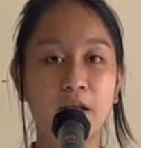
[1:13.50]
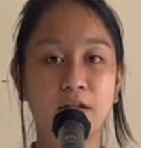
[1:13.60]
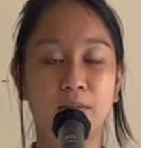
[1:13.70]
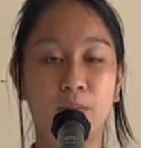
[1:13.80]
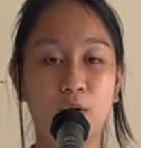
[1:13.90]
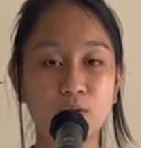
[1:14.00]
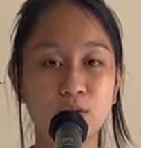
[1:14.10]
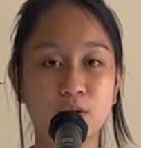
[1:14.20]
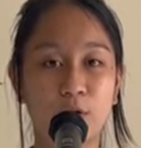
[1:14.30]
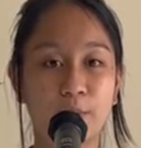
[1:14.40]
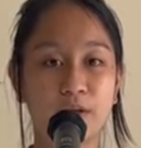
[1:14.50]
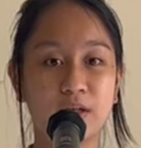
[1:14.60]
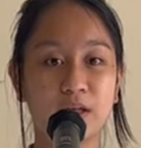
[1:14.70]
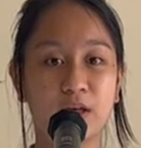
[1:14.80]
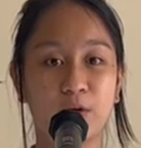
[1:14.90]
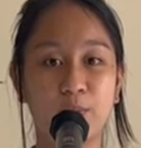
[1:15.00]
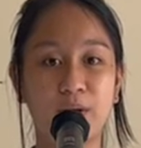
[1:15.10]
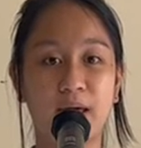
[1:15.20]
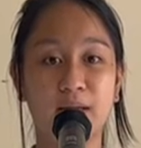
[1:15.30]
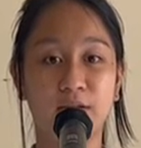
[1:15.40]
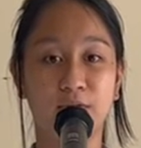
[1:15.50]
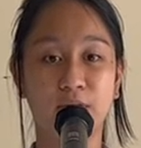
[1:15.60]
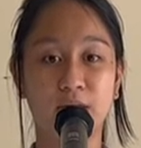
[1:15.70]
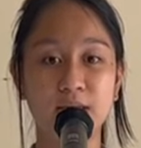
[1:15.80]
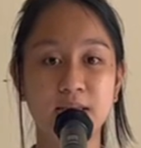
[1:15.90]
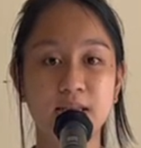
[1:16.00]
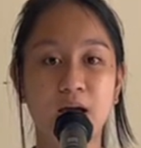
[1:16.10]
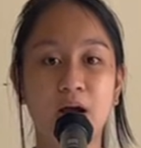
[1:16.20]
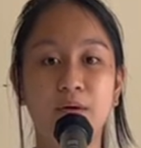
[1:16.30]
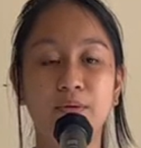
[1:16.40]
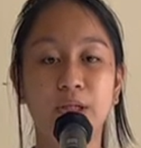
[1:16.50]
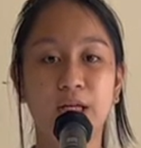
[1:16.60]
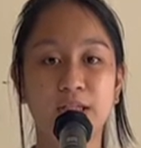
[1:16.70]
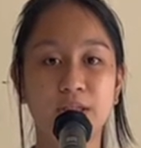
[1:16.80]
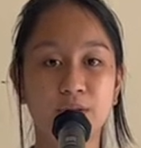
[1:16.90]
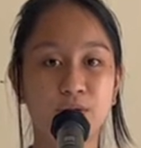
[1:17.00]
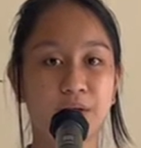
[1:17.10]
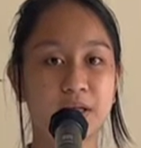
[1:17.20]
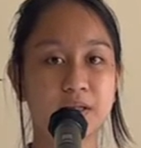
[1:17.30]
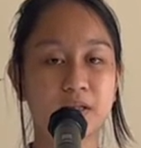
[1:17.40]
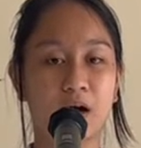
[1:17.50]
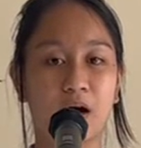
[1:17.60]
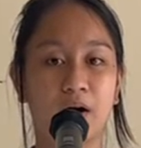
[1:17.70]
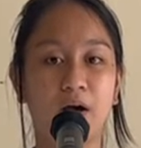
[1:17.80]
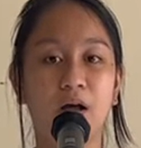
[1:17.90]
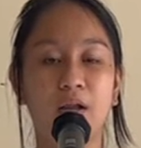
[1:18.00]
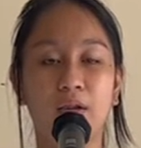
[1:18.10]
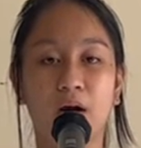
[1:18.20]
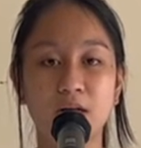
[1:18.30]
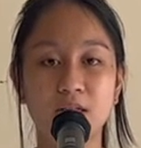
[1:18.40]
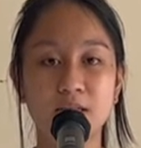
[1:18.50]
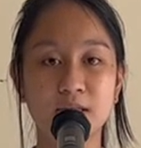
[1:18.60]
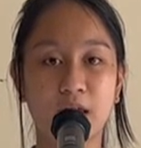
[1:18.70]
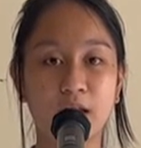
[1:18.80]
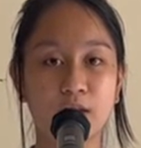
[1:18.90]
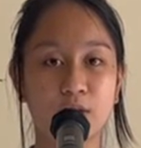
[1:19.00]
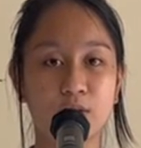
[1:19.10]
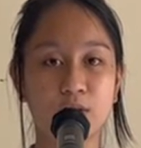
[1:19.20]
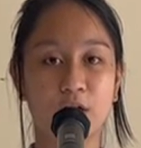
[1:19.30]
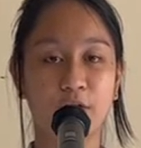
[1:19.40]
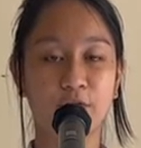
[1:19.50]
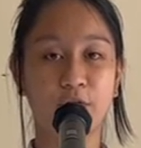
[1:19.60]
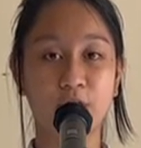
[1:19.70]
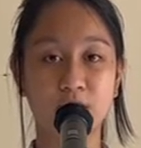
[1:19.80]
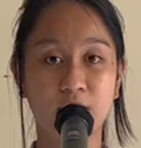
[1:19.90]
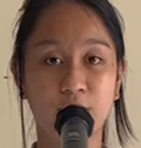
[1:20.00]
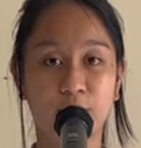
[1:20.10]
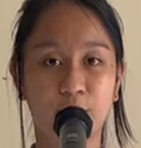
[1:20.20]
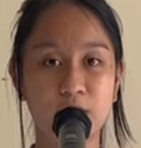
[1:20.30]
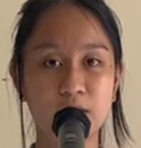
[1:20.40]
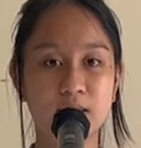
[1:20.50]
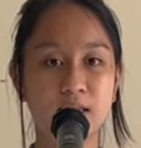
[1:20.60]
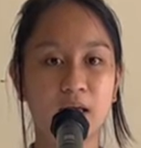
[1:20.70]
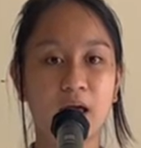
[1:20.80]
The most common human activities related to this are large-scale use of fossil fuels